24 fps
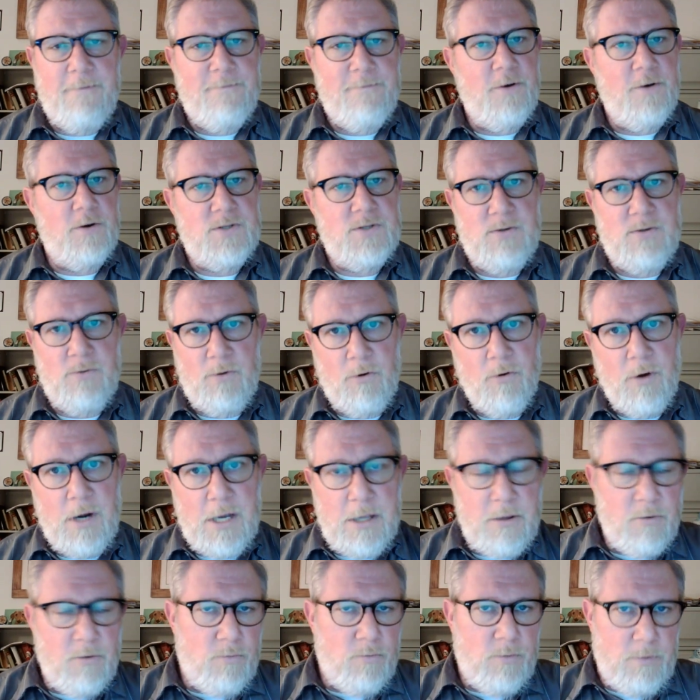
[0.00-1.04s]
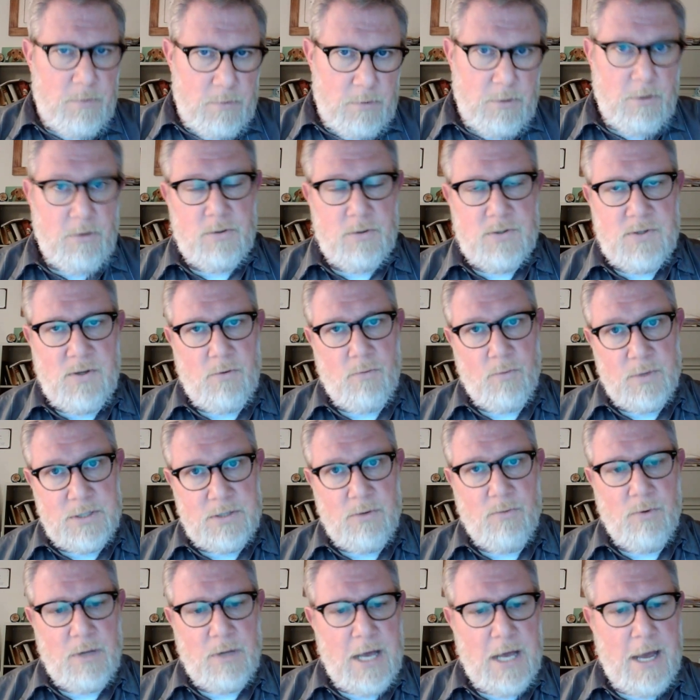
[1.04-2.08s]
get folks to agree. There, so there
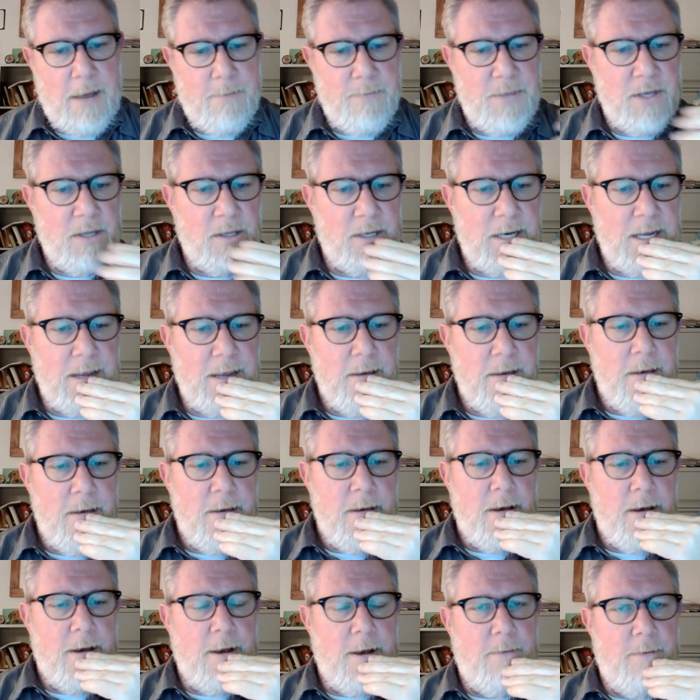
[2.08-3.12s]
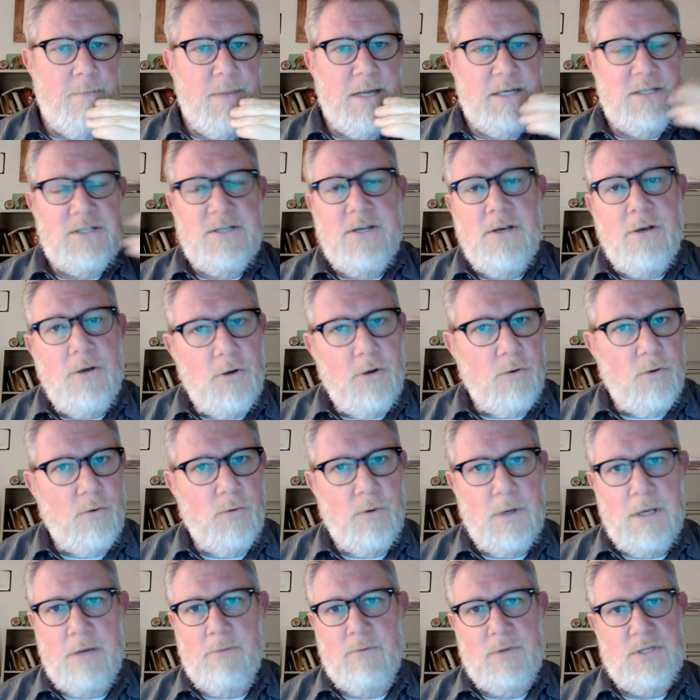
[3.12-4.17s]
wasn't reliability. Um, and
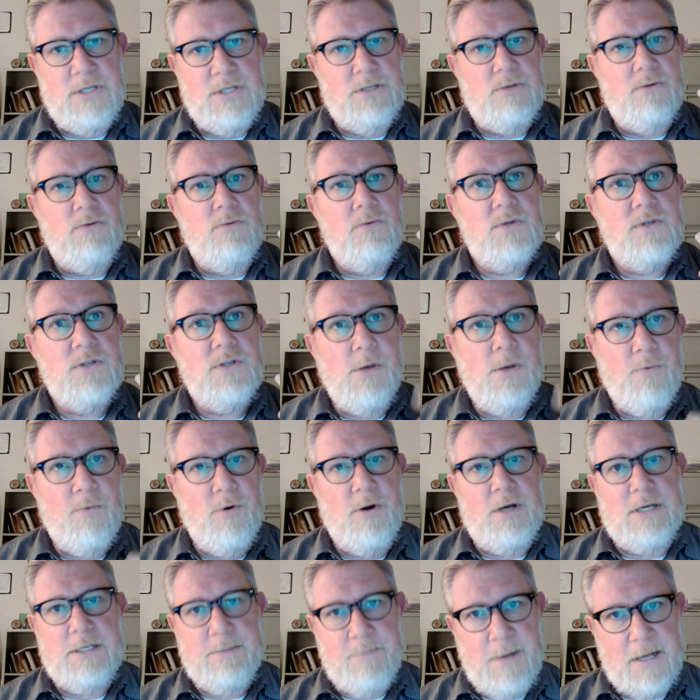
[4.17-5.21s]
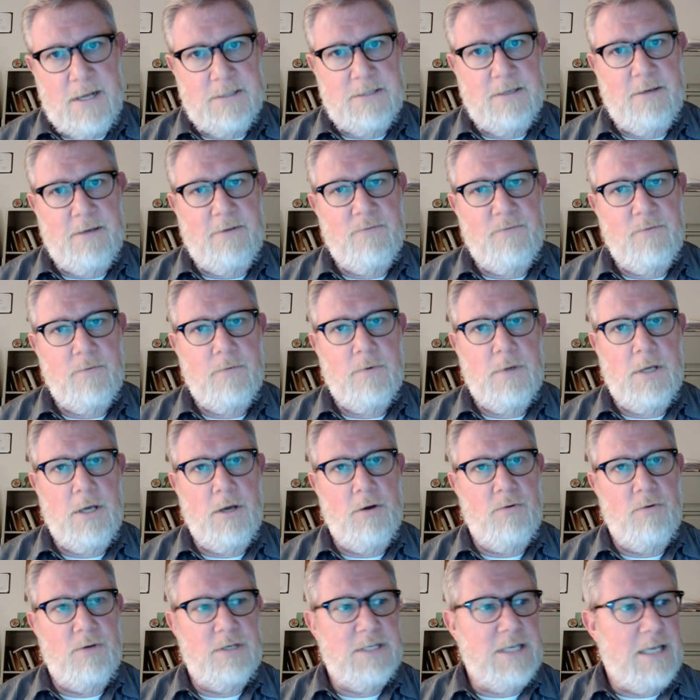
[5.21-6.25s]
two, it was just super expensive, you
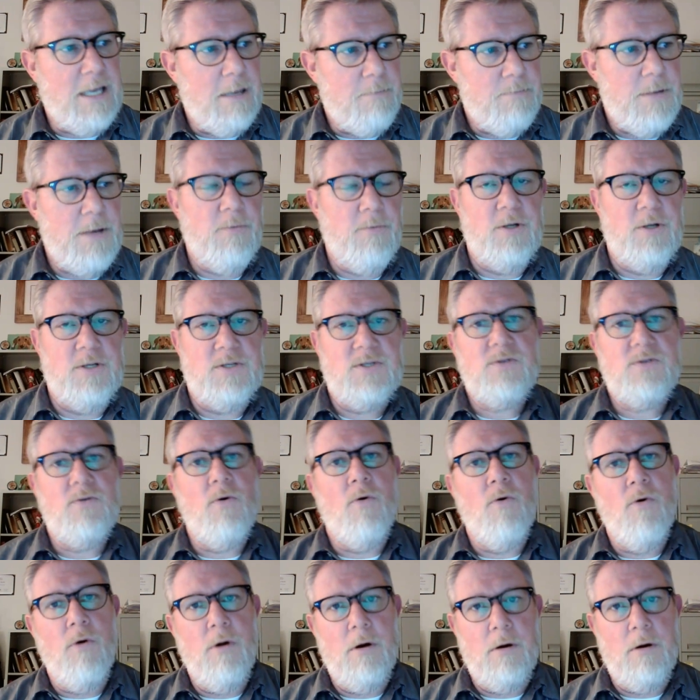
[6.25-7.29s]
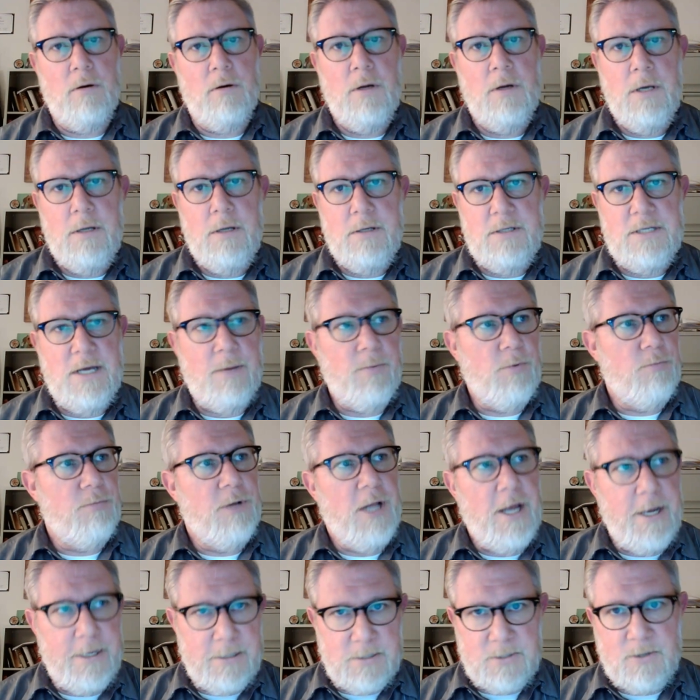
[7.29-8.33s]
know, to get people to score double
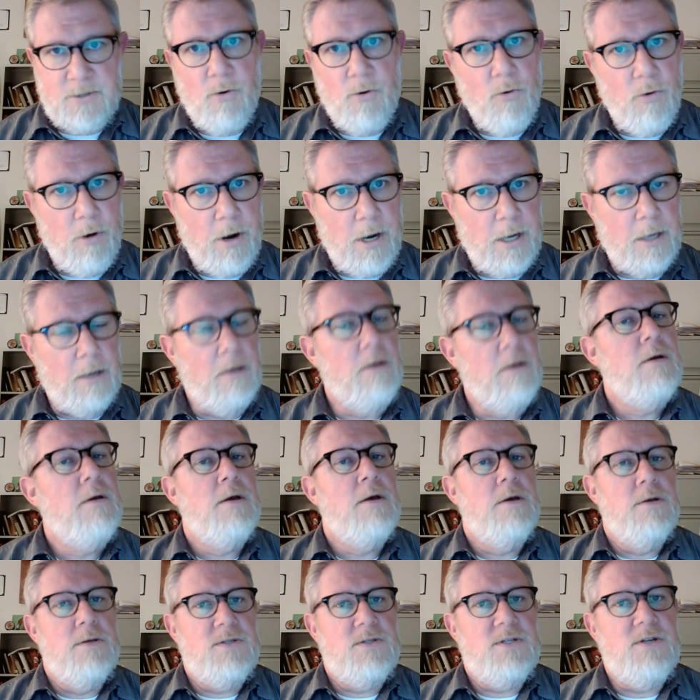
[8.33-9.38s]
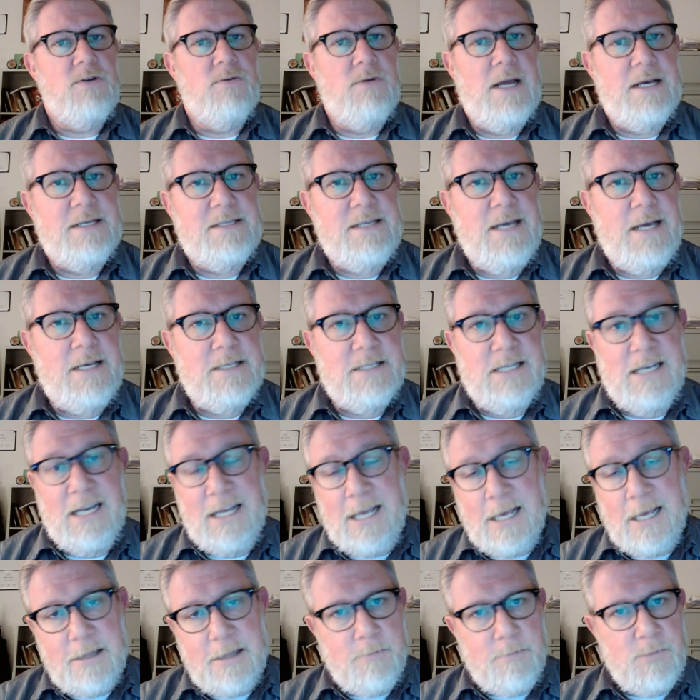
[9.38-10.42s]
blind scoring student essays and to
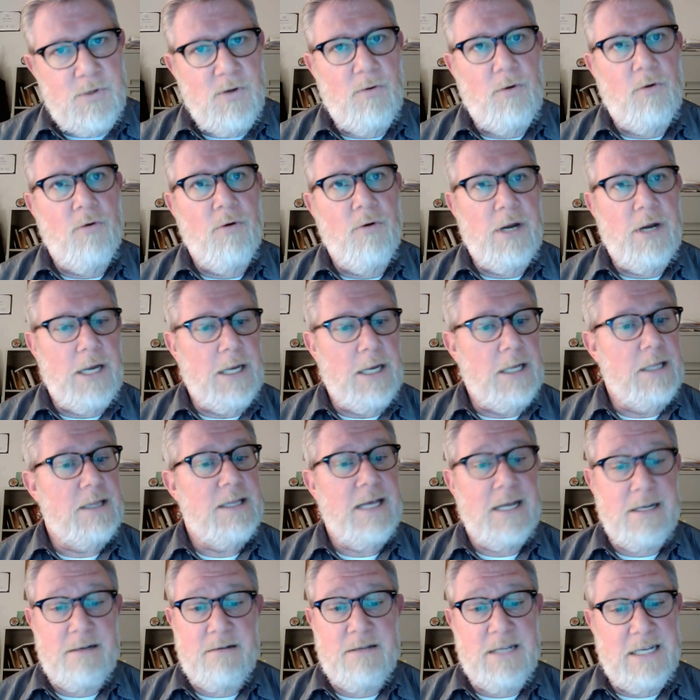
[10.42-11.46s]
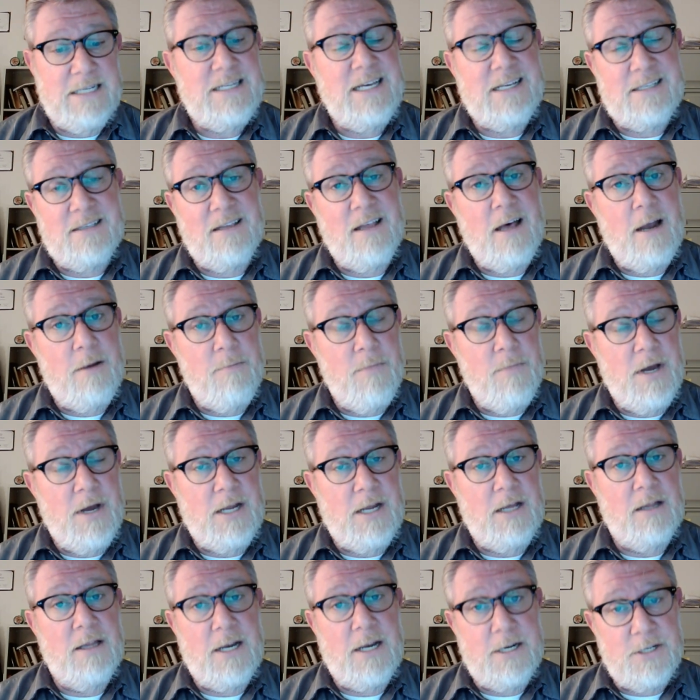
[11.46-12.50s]
get them to agree. That, that takes a lot of
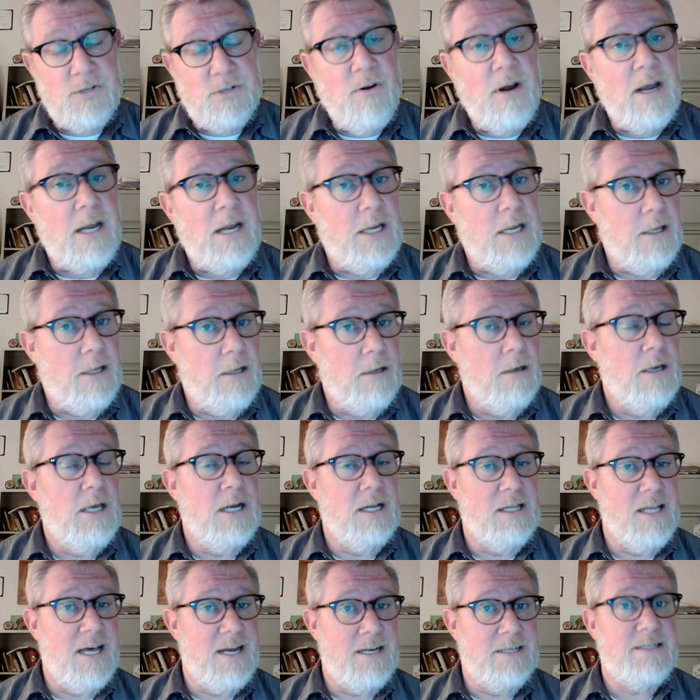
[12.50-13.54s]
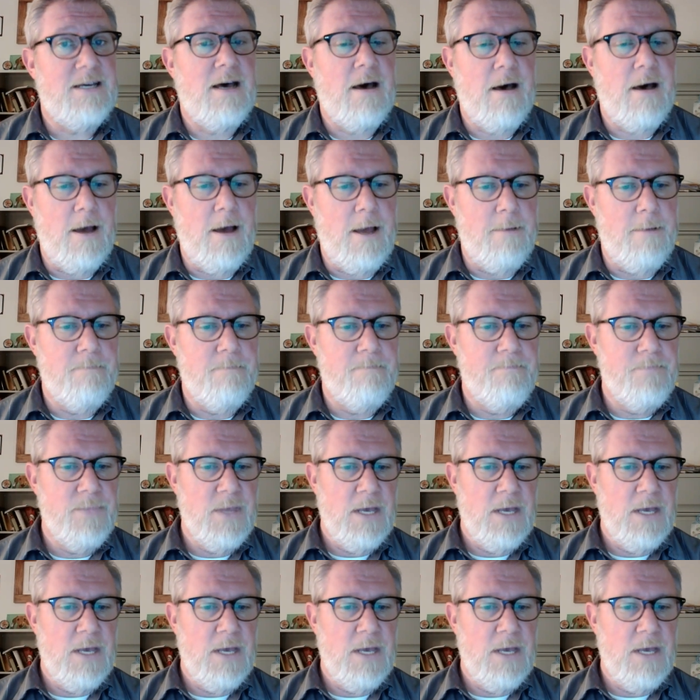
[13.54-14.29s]
money, a lot of training, and a lot of time.